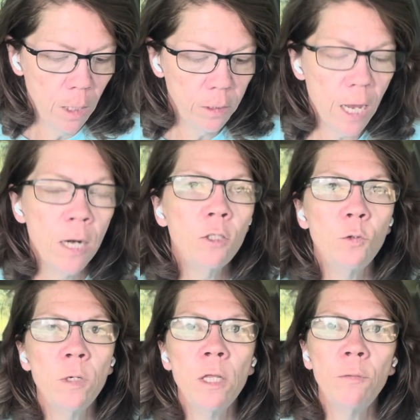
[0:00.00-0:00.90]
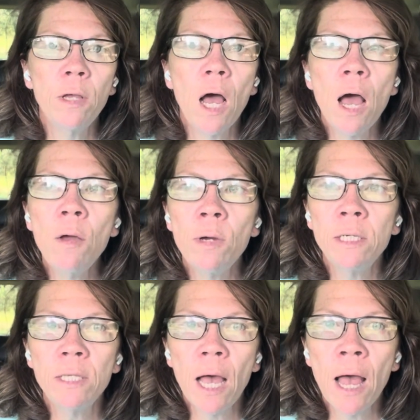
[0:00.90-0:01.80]
Title 23,
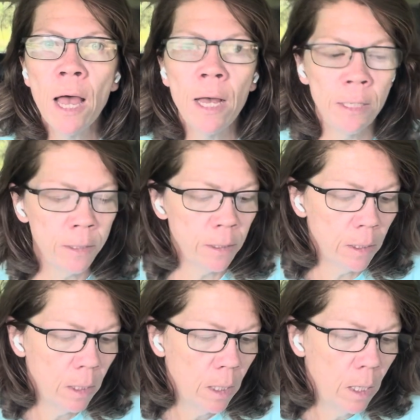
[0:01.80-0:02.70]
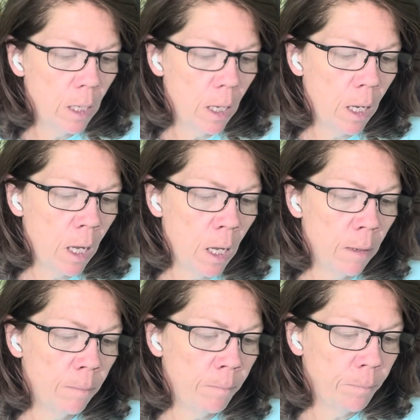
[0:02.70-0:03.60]
highways, has
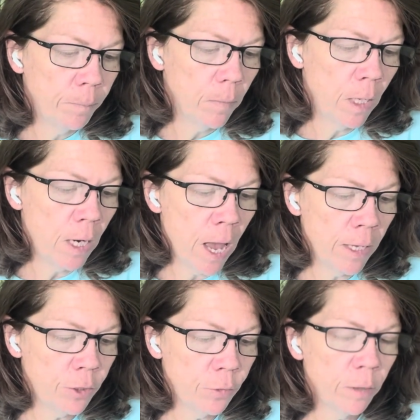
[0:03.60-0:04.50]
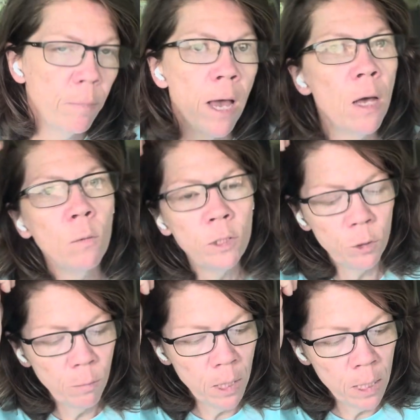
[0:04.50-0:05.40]
an asterisk by it,
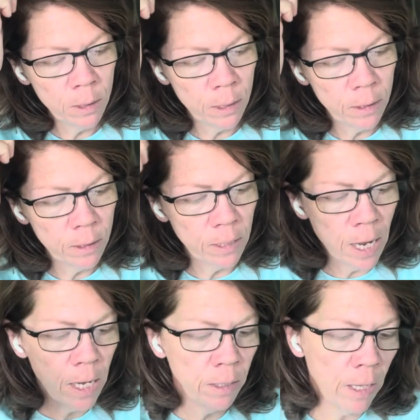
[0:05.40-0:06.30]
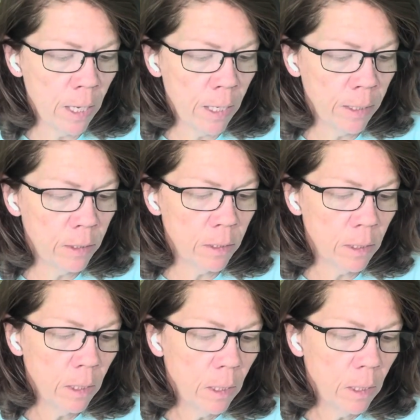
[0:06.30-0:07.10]
which means it's saying that it's